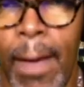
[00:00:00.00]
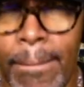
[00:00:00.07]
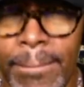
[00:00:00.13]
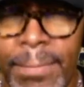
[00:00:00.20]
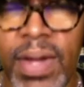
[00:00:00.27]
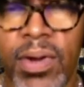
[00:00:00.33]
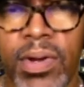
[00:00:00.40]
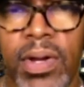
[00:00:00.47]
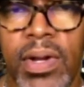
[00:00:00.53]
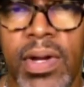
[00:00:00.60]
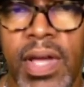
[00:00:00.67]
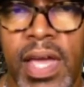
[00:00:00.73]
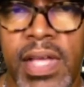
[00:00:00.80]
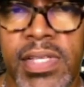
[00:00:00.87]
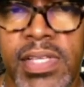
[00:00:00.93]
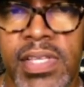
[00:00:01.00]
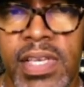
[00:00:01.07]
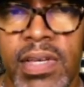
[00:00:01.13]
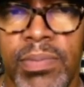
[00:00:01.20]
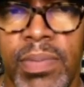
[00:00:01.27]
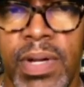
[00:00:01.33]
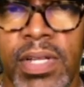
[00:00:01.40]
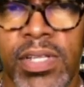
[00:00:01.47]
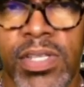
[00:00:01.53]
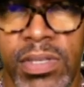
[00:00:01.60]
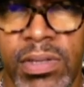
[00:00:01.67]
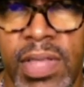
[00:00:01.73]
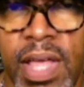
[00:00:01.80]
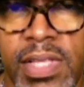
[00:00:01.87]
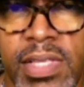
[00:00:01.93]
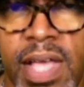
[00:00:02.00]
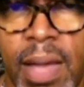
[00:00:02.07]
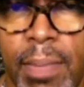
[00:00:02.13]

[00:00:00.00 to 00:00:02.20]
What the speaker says: bigger entity, but until that time